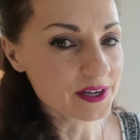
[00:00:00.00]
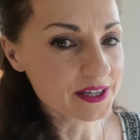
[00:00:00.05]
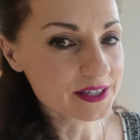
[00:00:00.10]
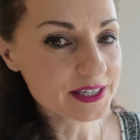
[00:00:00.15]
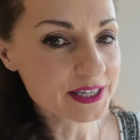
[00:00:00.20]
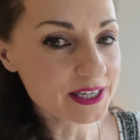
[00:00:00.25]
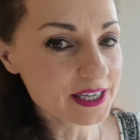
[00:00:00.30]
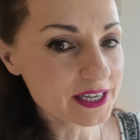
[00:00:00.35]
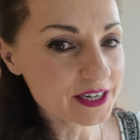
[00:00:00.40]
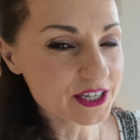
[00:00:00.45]
And
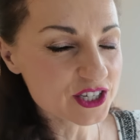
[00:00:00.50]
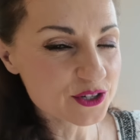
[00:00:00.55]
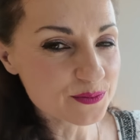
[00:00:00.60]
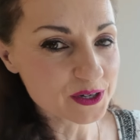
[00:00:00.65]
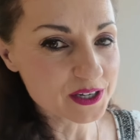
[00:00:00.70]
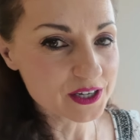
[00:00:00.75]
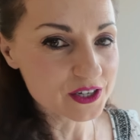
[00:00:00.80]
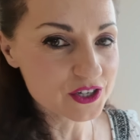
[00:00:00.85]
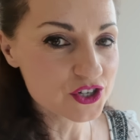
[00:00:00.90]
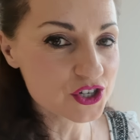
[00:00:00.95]
here is
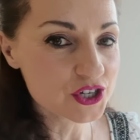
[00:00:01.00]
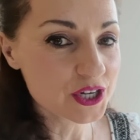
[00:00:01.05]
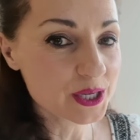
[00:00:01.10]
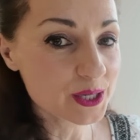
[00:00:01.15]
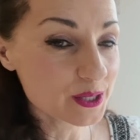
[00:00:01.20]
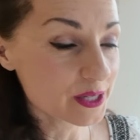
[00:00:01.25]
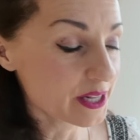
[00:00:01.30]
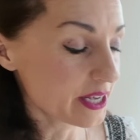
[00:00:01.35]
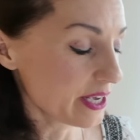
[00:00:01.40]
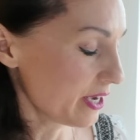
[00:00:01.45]
where the
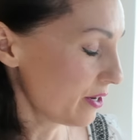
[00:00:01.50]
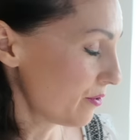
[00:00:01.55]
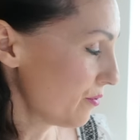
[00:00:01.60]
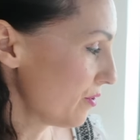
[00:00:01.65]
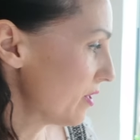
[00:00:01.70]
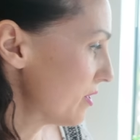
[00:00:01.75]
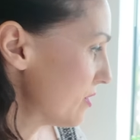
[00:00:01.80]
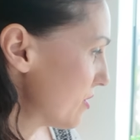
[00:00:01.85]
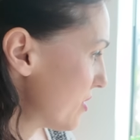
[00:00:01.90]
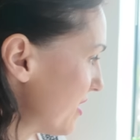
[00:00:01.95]
chill
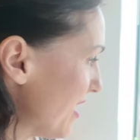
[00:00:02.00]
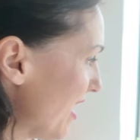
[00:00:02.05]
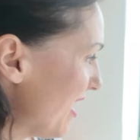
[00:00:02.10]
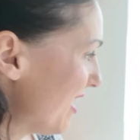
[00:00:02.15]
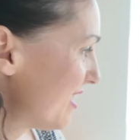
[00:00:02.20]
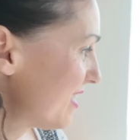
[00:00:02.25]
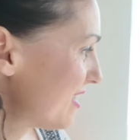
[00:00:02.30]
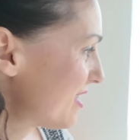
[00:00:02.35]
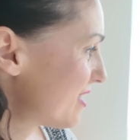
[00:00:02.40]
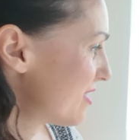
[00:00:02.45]
area
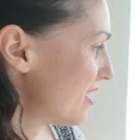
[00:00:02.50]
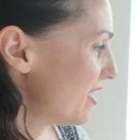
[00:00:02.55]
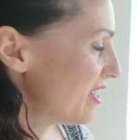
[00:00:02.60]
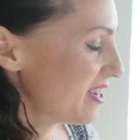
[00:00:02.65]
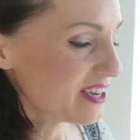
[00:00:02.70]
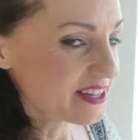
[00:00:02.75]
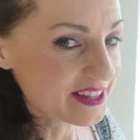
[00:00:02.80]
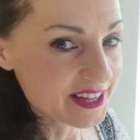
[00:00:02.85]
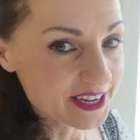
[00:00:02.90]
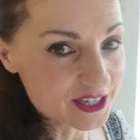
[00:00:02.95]
starts.
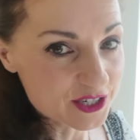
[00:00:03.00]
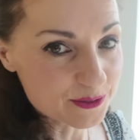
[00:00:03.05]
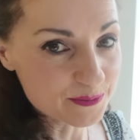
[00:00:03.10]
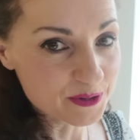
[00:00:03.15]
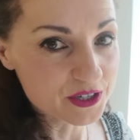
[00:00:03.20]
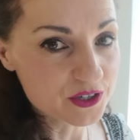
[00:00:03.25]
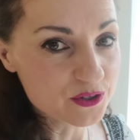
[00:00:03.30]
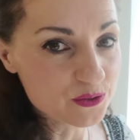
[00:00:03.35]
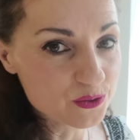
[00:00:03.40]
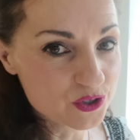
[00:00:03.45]
There's
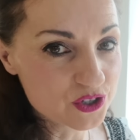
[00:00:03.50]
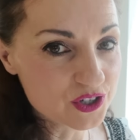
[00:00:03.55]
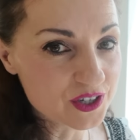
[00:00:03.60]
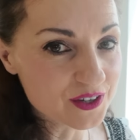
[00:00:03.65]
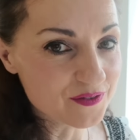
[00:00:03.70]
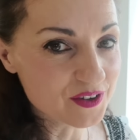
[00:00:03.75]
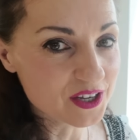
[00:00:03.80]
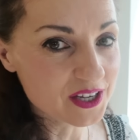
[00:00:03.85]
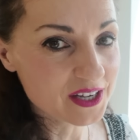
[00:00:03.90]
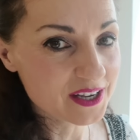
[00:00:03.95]
my huge
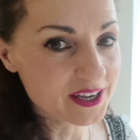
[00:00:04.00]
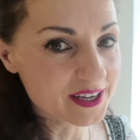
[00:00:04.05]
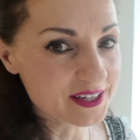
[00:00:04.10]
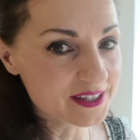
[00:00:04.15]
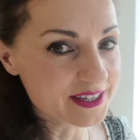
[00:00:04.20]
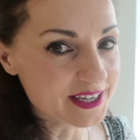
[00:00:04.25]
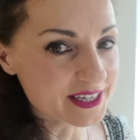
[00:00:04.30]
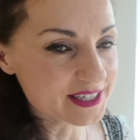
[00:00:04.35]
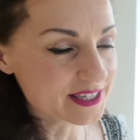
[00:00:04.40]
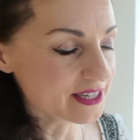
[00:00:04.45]
TV
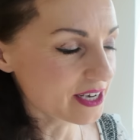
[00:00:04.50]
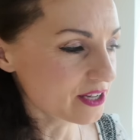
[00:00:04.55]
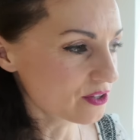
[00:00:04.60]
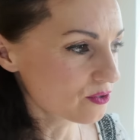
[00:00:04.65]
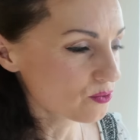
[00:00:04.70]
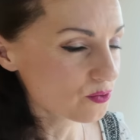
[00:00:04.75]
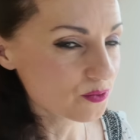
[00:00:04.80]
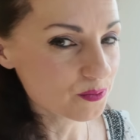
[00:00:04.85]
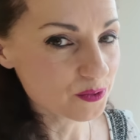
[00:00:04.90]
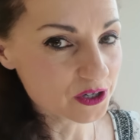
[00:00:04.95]
and yes, I
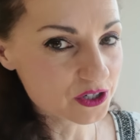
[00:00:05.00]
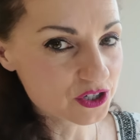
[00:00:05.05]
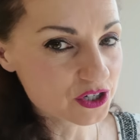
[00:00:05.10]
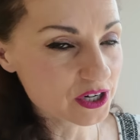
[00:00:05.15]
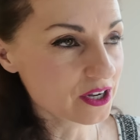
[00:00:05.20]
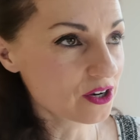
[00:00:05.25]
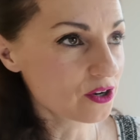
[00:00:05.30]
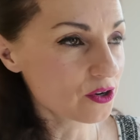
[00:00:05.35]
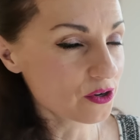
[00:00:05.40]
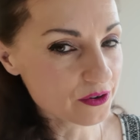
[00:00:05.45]
do watch
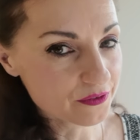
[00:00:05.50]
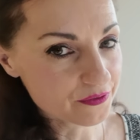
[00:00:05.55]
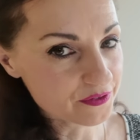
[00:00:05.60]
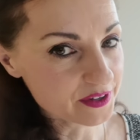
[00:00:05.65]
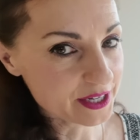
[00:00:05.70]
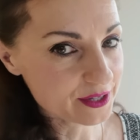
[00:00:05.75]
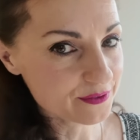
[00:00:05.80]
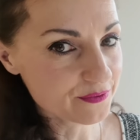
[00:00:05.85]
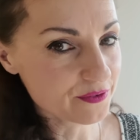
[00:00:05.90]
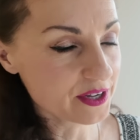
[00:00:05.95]
a lot of
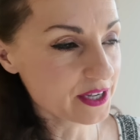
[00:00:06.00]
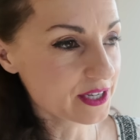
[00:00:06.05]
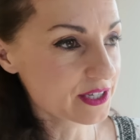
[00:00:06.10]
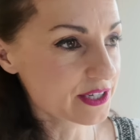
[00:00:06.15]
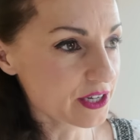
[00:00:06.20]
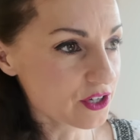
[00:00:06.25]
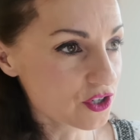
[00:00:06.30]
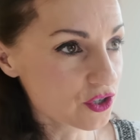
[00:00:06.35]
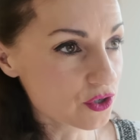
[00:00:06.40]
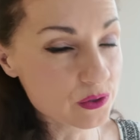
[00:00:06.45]
Netflix
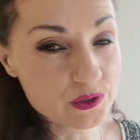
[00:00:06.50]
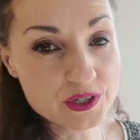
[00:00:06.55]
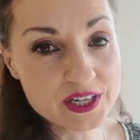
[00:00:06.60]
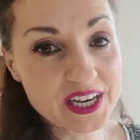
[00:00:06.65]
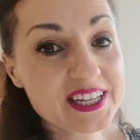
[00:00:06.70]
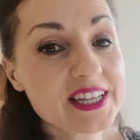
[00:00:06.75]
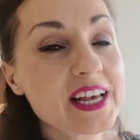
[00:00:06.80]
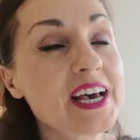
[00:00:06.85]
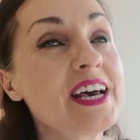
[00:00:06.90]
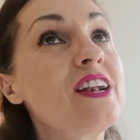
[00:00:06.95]
and shows
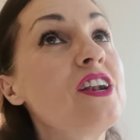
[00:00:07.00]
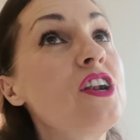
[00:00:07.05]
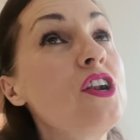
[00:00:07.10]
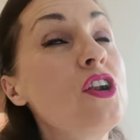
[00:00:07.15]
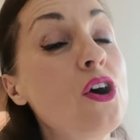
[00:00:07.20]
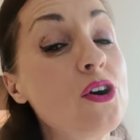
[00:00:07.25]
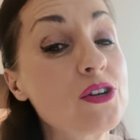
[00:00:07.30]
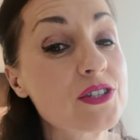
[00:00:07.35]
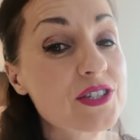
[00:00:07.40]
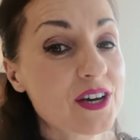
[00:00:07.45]
and a
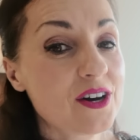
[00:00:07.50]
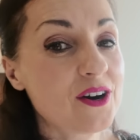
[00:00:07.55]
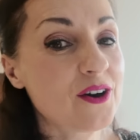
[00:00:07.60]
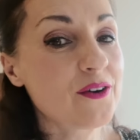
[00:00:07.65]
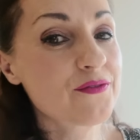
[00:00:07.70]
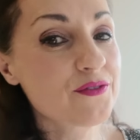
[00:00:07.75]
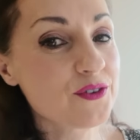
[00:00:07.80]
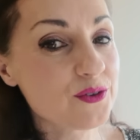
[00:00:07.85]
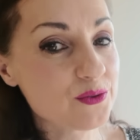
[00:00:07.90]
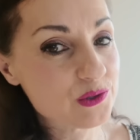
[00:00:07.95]
lot
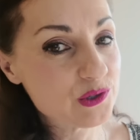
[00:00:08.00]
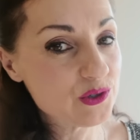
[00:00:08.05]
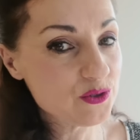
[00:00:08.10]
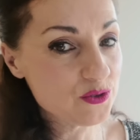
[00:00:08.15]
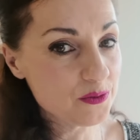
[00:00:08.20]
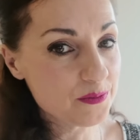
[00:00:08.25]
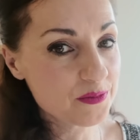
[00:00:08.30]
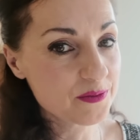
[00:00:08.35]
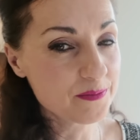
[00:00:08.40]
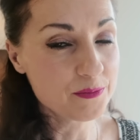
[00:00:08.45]
of
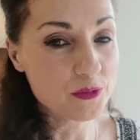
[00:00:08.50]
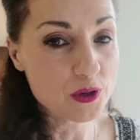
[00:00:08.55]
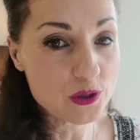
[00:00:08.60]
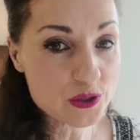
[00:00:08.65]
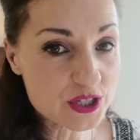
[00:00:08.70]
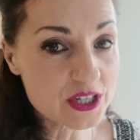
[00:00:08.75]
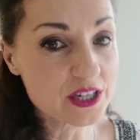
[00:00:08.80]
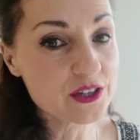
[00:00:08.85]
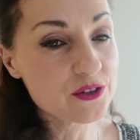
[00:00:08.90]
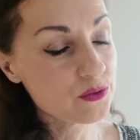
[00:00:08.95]
YouTube.
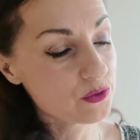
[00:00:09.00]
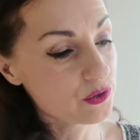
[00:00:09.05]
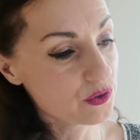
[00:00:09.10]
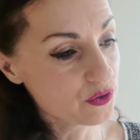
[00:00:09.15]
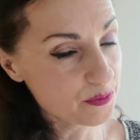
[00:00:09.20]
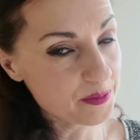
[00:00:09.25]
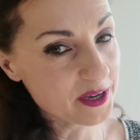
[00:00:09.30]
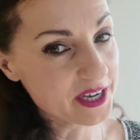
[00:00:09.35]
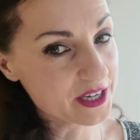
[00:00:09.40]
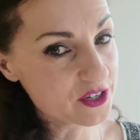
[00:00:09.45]
Mostly
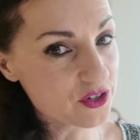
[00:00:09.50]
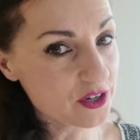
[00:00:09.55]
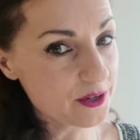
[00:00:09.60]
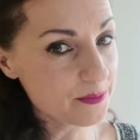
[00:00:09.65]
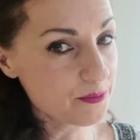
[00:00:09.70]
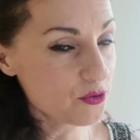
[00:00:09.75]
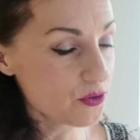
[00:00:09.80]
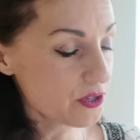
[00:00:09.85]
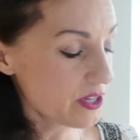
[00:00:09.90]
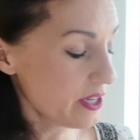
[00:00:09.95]
YouTube actually,
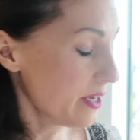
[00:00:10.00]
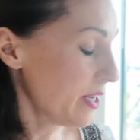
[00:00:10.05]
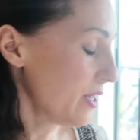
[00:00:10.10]
more than